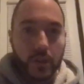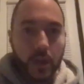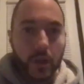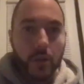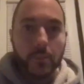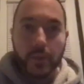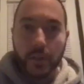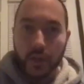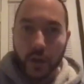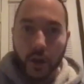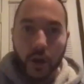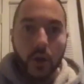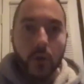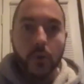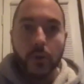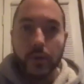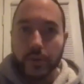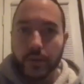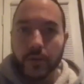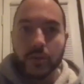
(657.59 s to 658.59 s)
come and go
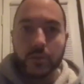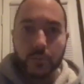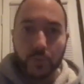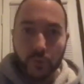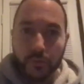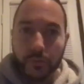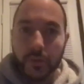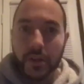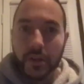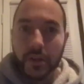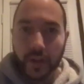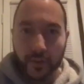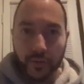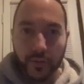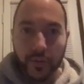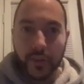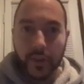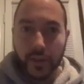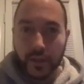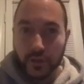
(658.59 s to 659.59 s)
and there's movement and
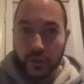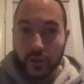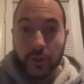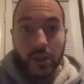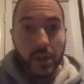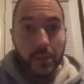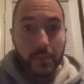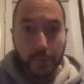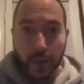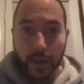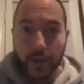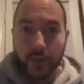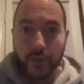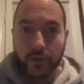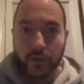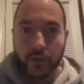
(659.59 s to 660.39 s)
everything, just like players